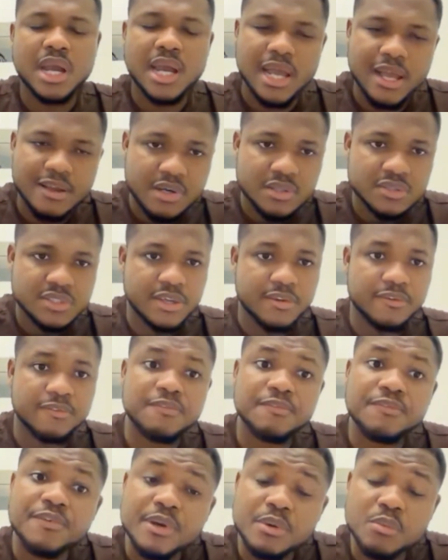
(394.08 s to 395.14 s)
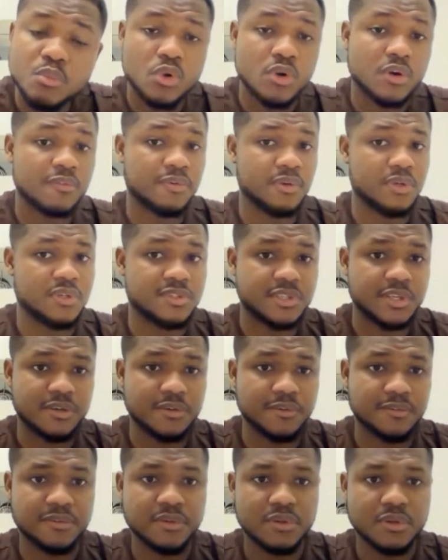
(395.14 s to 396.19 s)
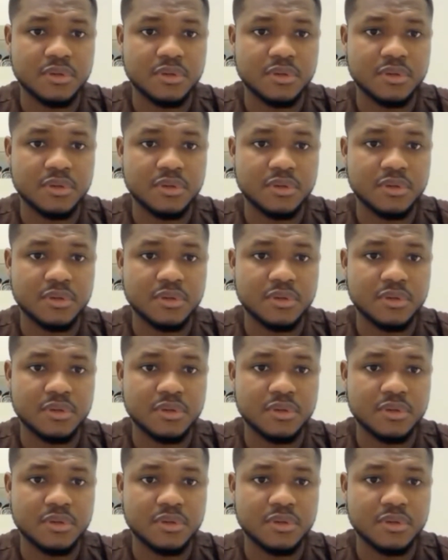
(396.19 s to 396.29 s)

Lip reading: have out a framework for yourself.